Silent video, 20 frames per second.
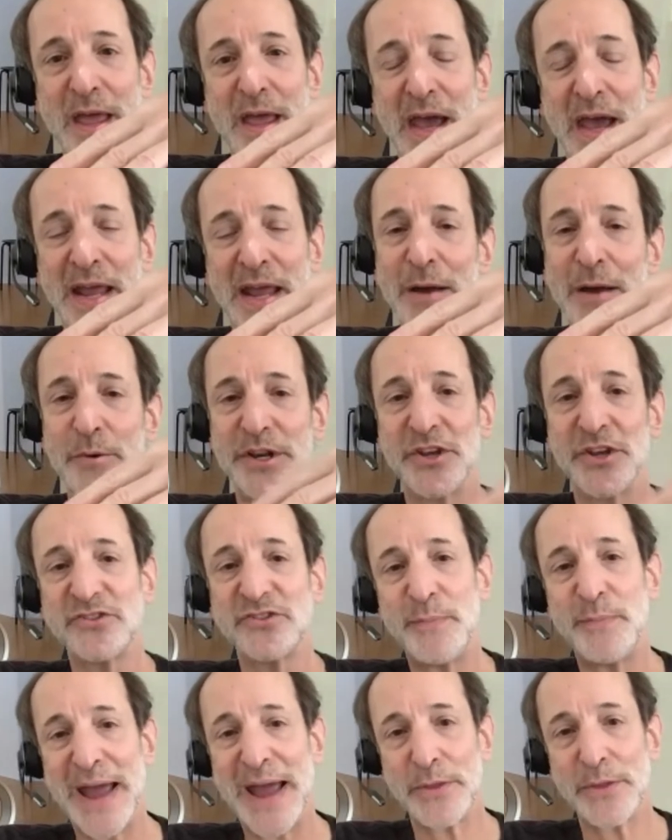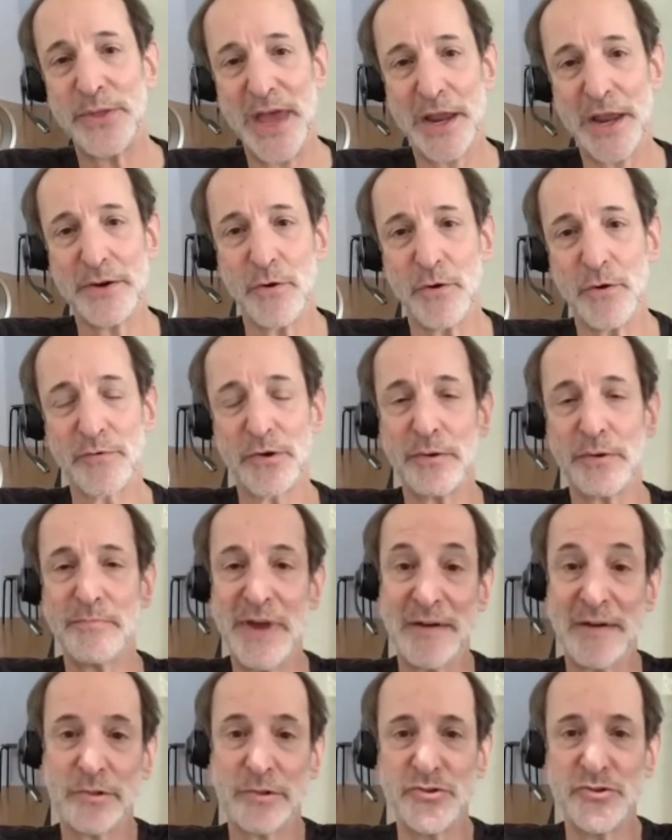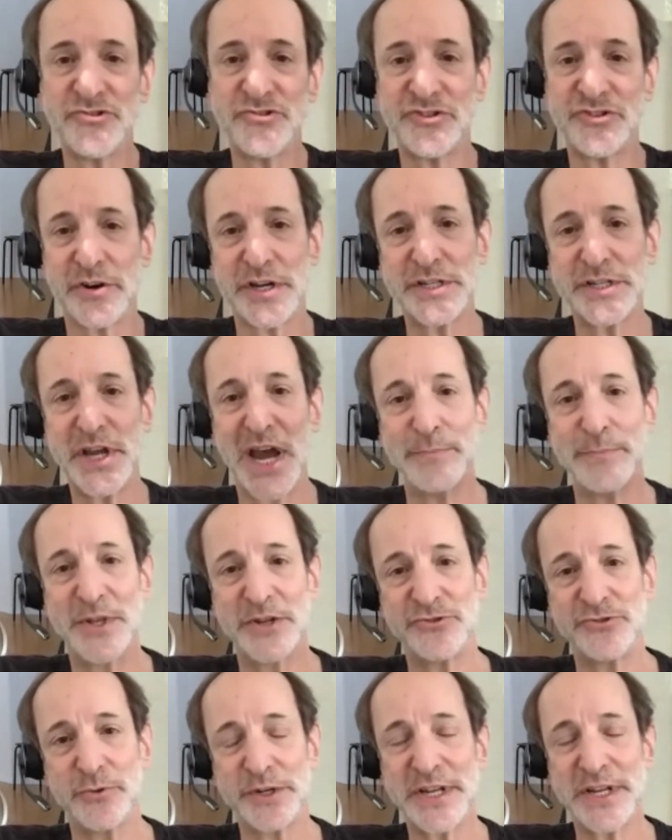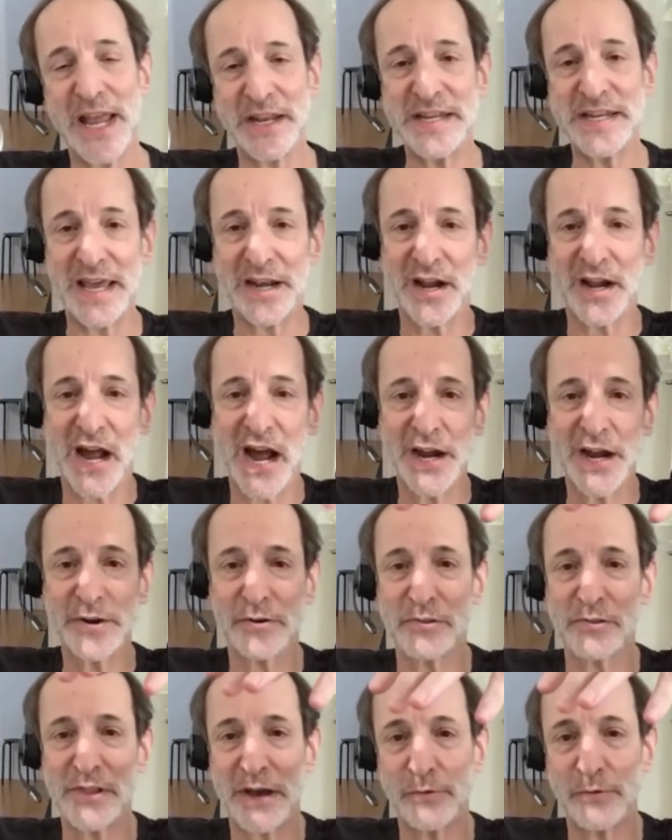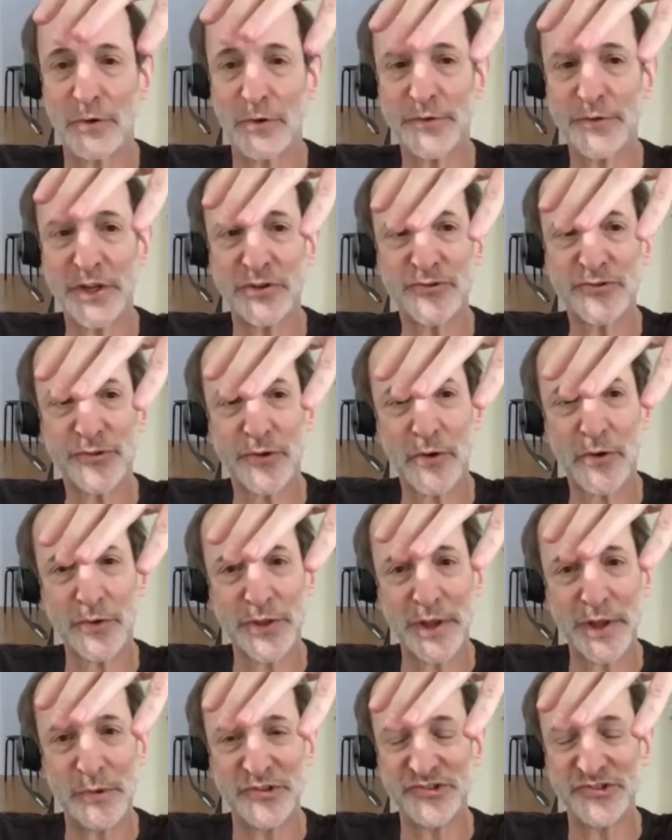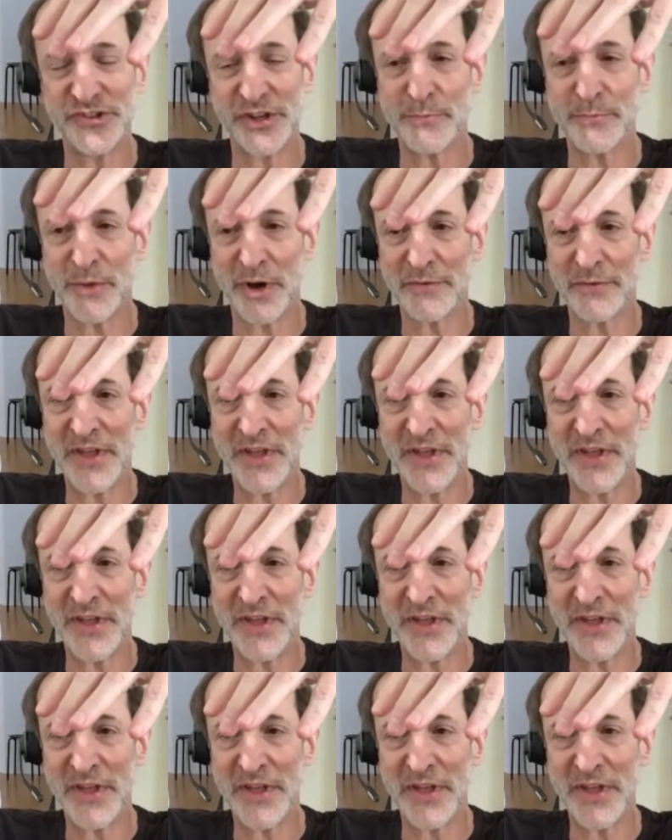And I would expect then over evolutionary time that you would get yet a higher level of control that would sit above